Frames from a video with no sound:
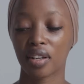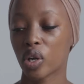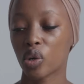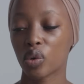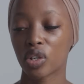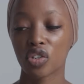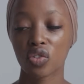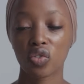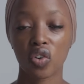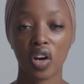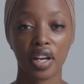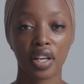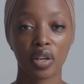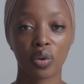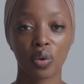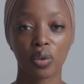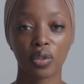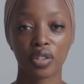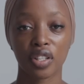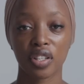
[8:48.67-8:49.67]
we were trying
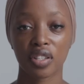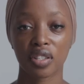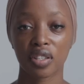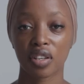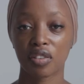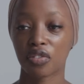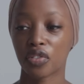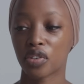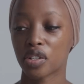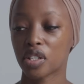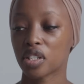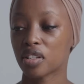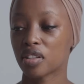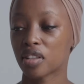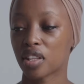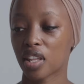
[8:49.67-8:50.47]
all these different